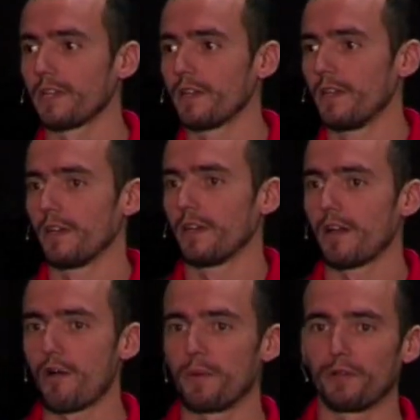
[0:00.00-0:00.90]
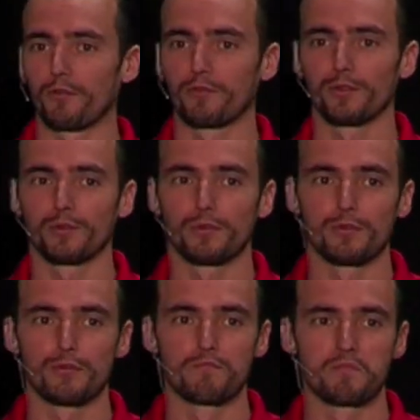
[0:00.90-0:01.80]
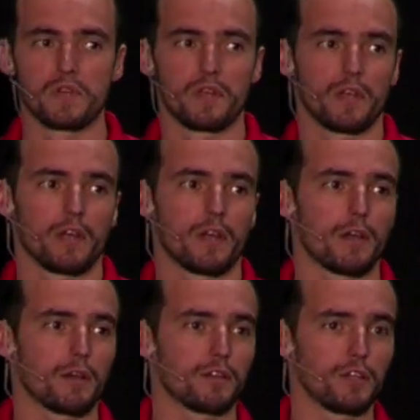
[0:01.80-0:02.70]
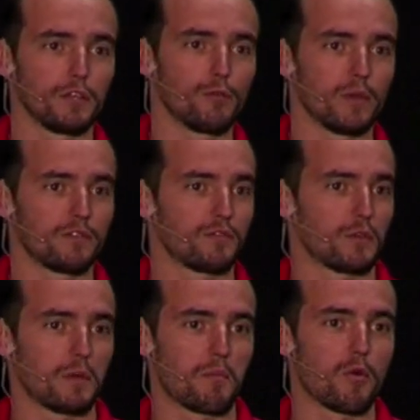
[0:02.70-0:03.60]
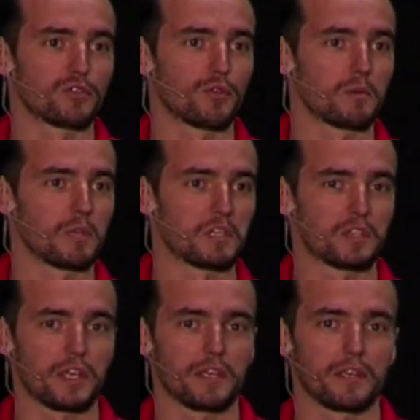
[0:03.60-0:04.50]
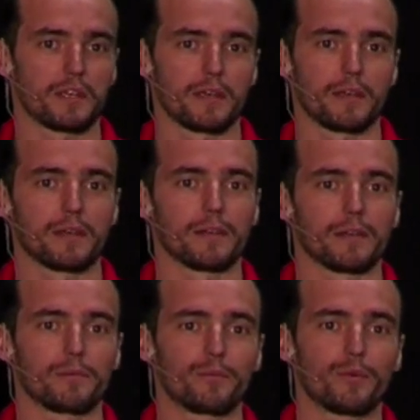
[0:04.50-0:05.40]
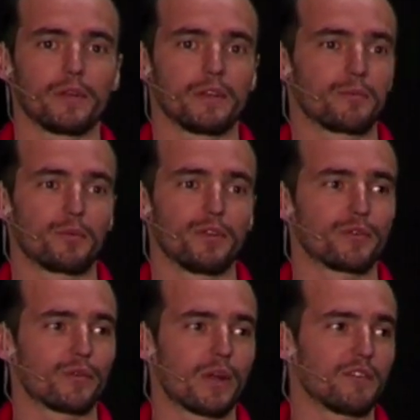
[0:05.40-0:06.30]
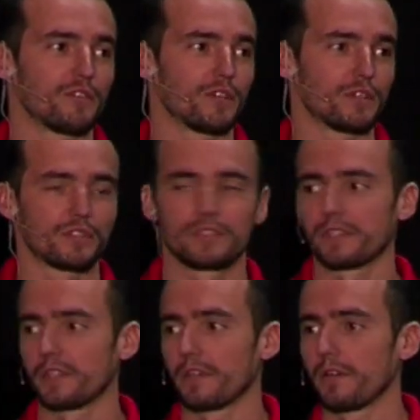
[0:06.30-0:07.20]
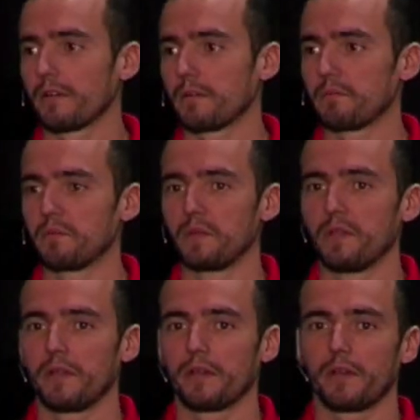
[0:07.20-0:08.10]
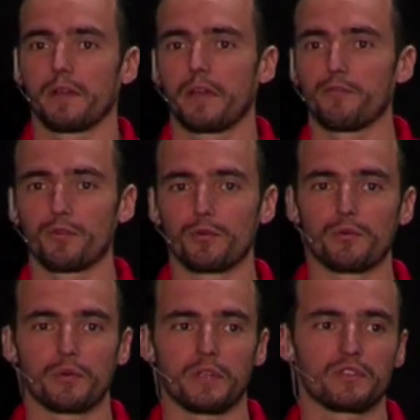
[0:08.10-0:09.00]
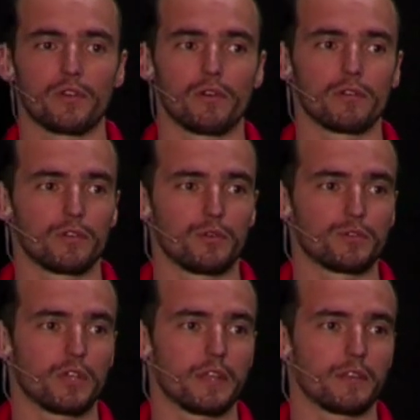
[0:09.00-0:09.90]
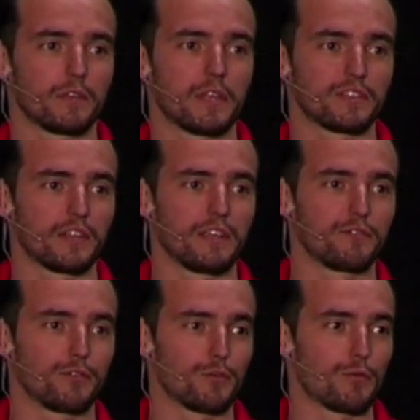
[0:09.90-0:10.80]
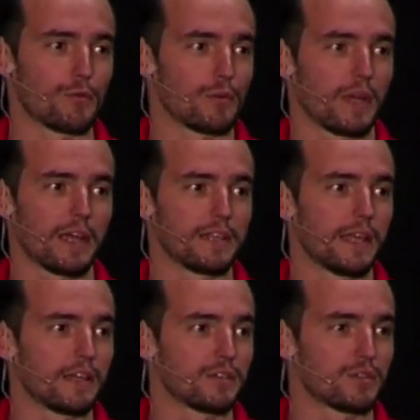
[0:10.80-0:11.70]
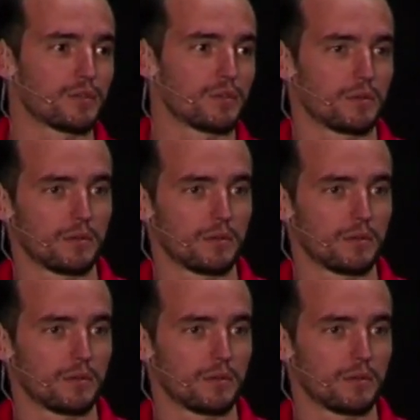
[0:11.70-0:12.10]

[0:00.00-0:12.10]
Like, how many of you uh, deal with uh, PostScript? Let's say uh, pr uh, printer drivers. Uh, have you installed? Usually, does it give you headaches?